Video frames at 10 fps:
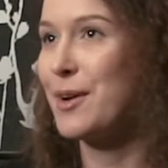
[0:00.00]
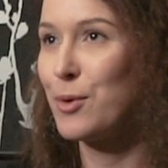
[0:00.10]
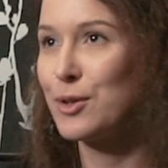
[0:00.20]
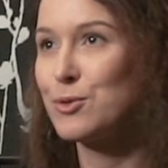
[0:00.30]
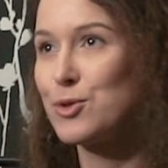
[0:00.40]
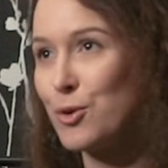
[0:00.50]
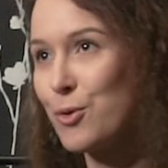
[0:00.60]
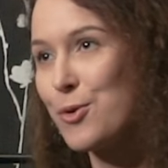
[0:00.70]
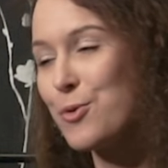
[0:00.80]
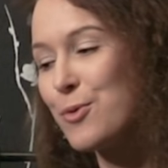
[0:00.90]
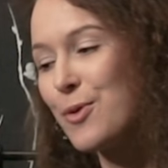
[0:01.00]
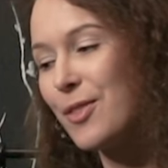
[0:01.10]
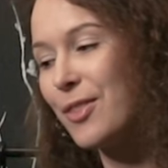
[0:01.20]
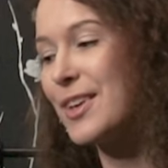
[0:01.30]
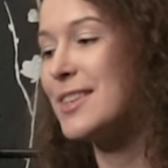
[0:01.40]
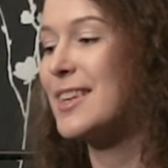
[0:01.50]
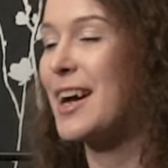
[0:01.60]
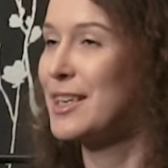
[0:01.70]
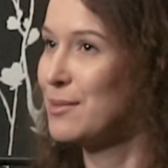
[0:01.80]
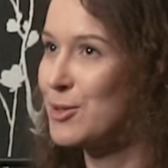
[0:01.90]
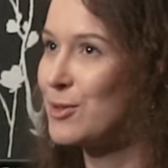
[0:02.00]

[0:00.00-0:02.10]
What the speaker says: I want to show you these items